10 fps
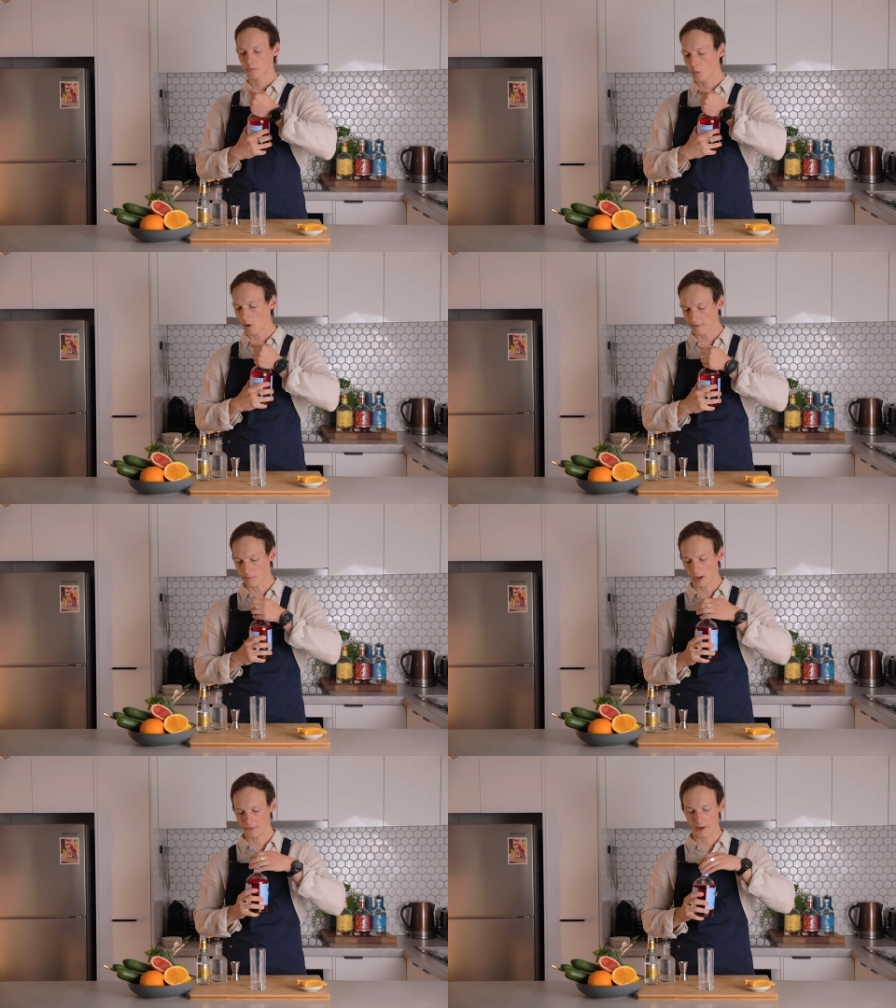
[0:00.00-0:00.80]
one of
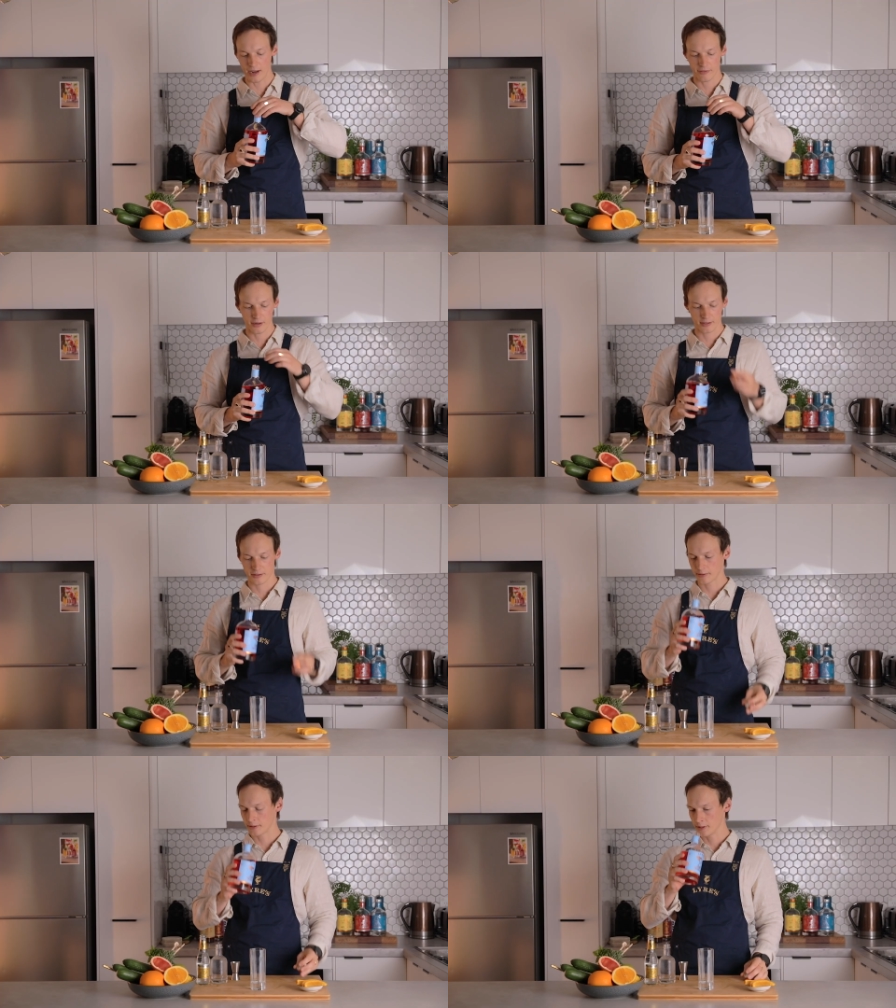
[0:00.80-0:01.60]
my
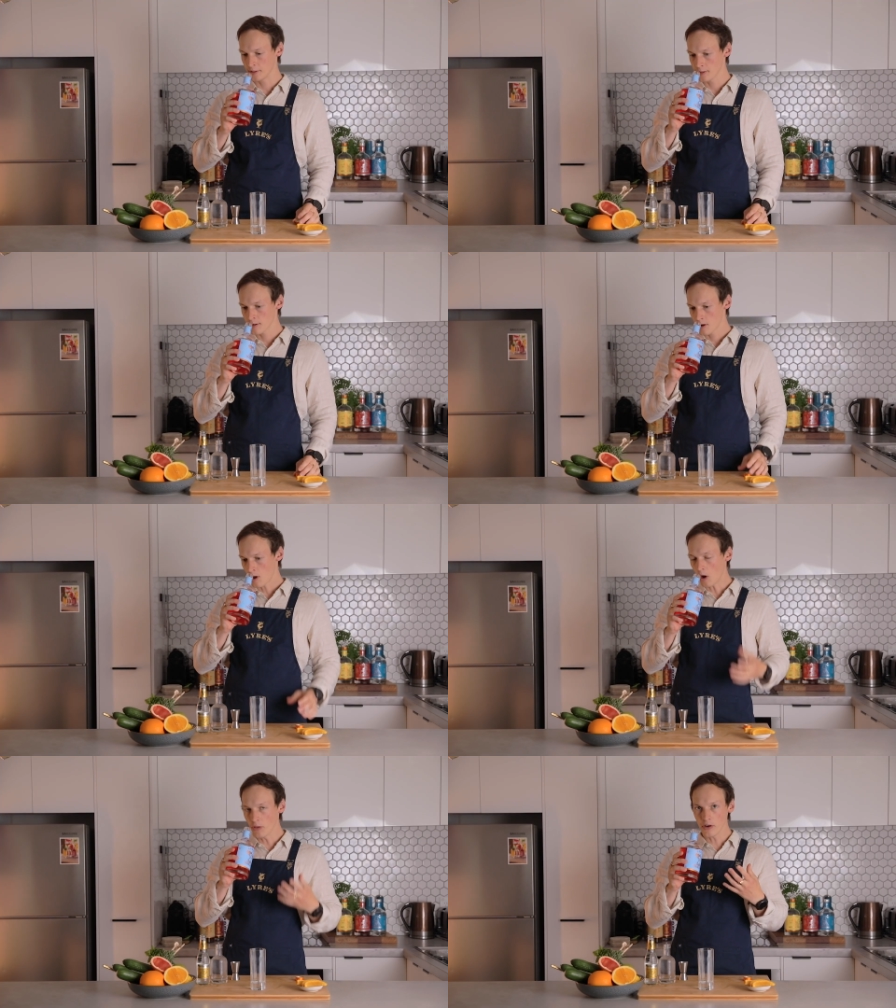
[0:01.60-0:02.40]
favorites.
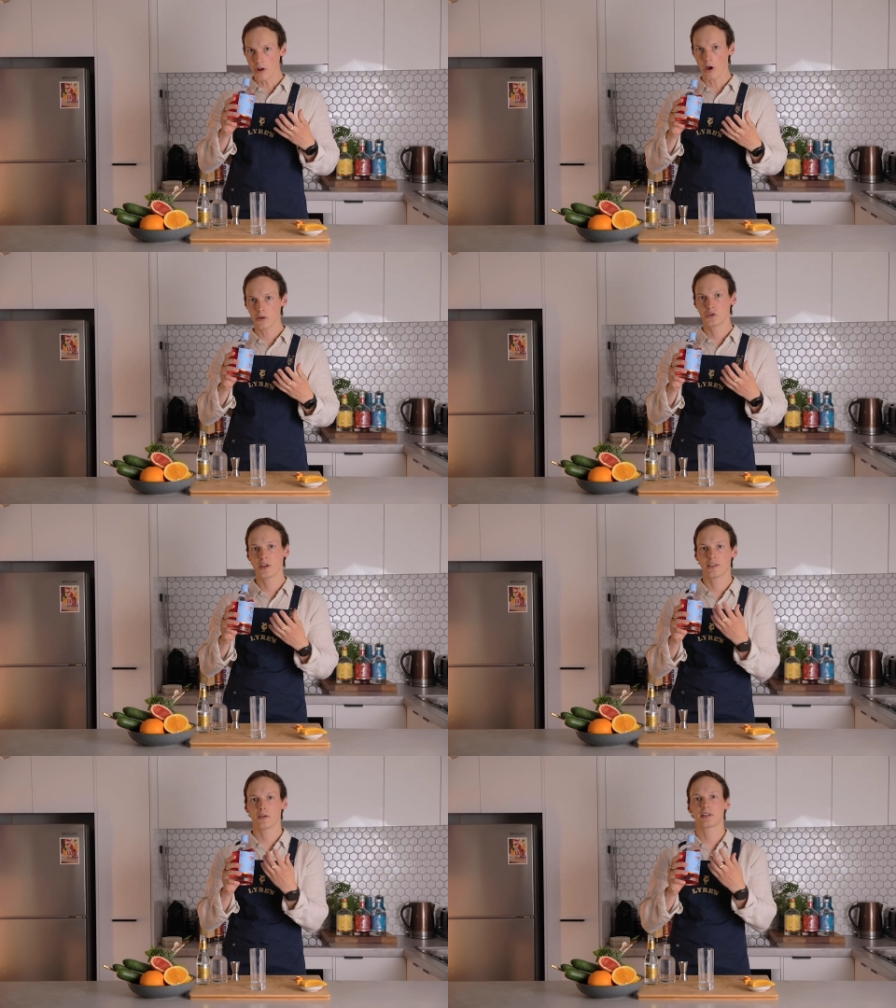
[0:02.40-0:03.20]
On the nose, you
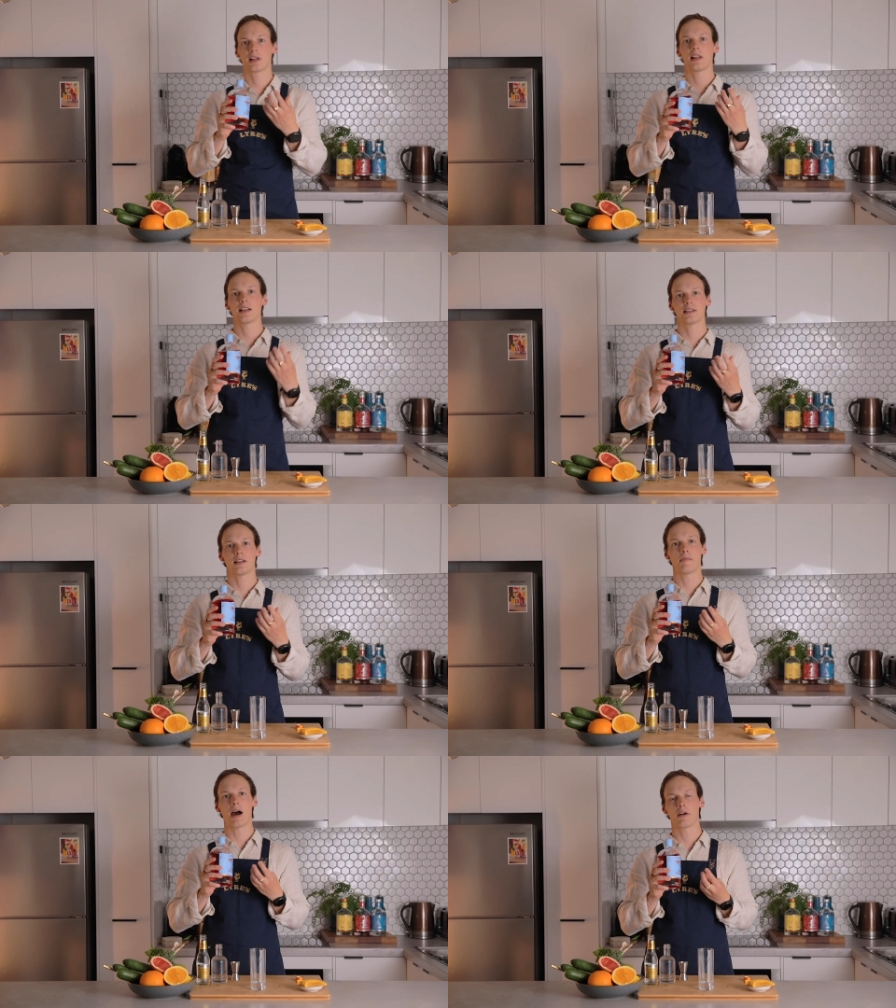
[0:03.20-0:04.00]
get those classic
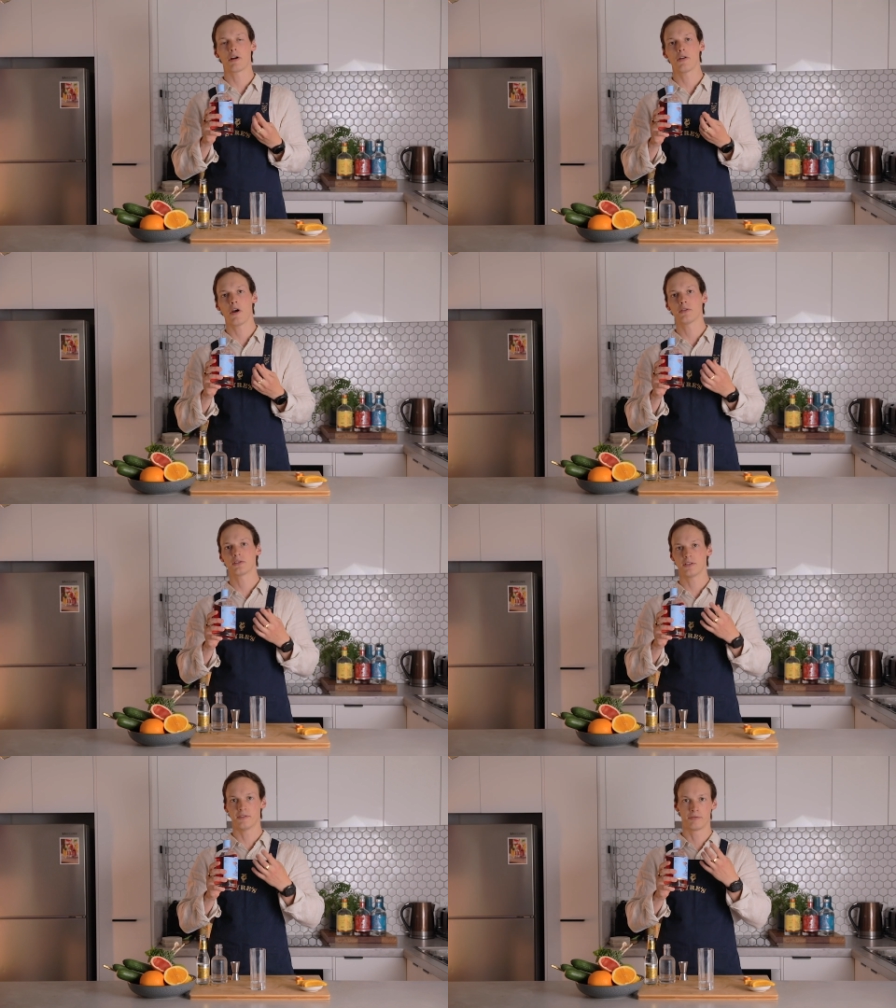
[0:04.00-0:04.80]
Amaro
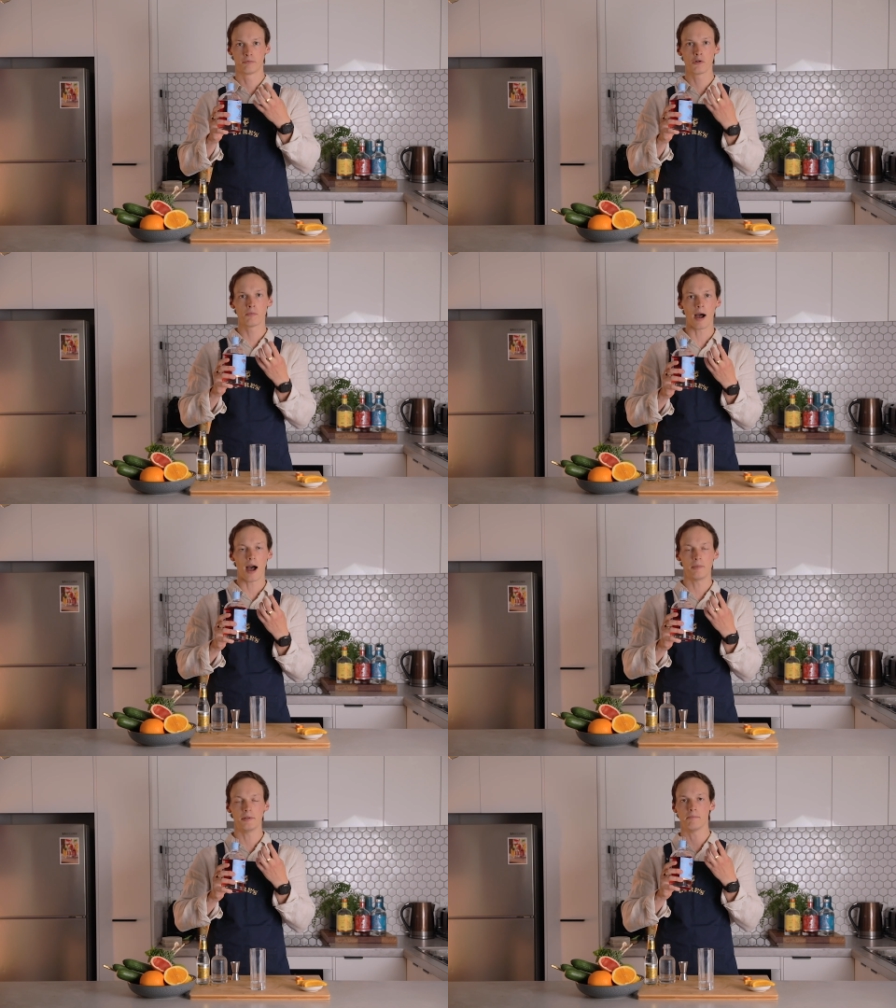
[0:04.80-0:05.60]
notes of
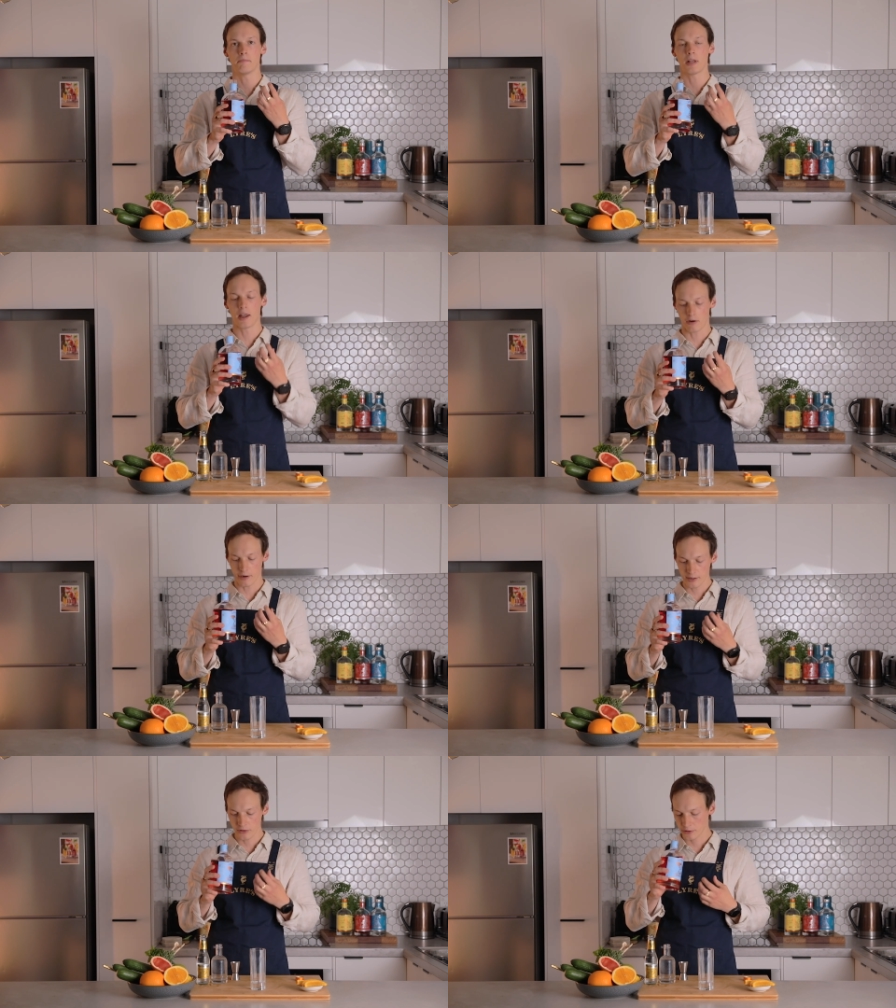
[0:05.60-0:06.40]
rhubarb and blood
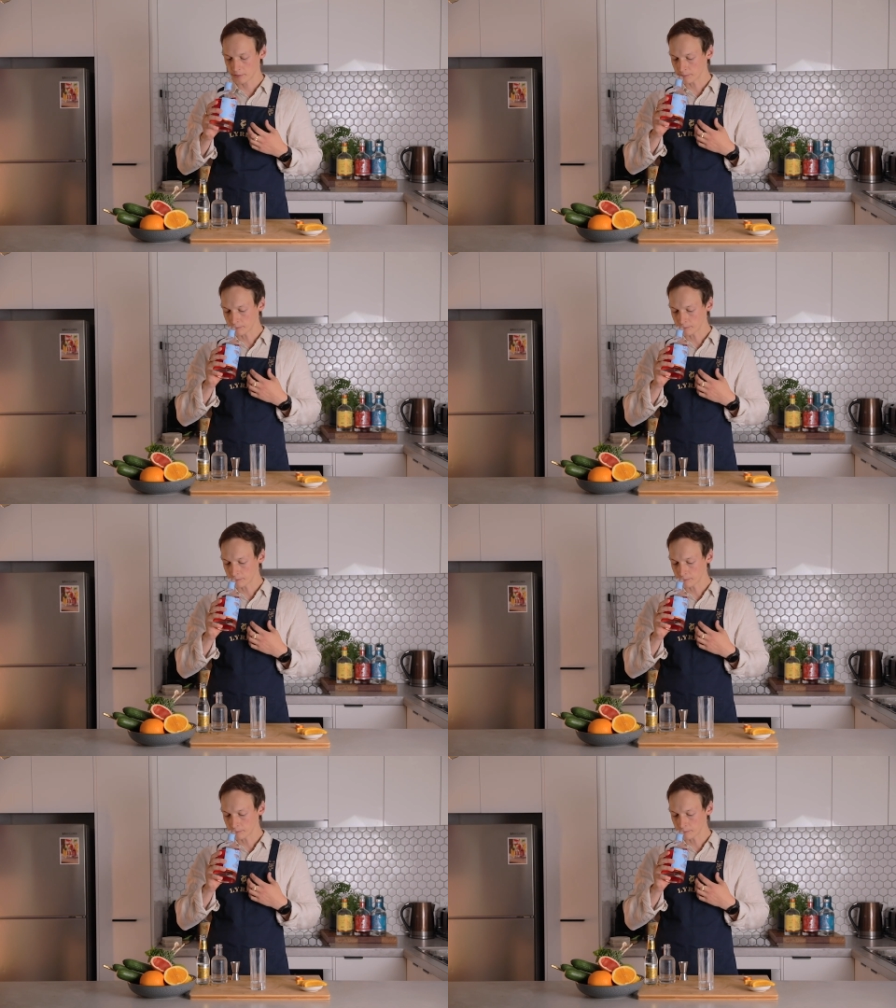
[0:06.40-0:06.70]
orange.